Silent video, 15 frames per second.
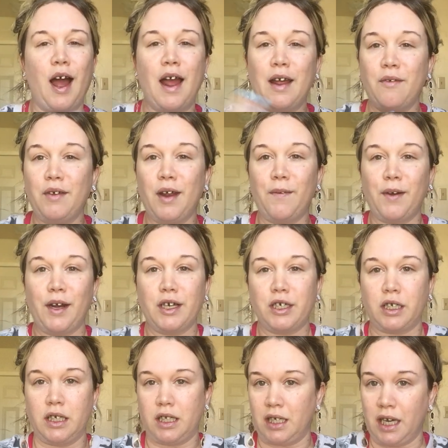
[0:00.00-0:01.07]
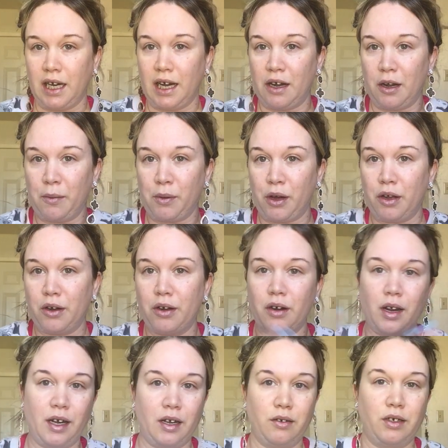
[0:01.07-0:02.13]
I have never actually seen Harry Potter,
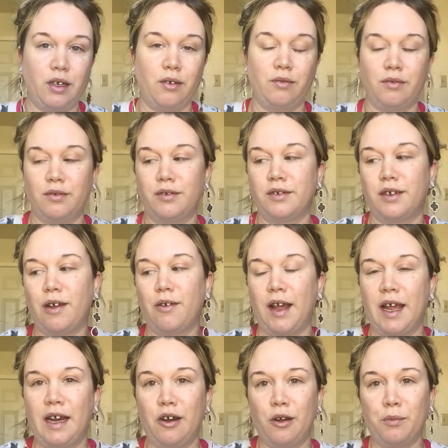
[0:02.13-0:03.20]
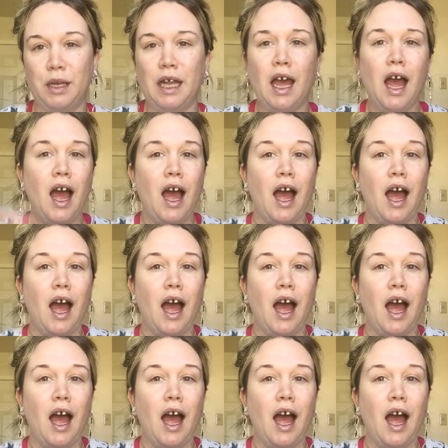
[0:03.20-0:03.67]
and I don't hate on me.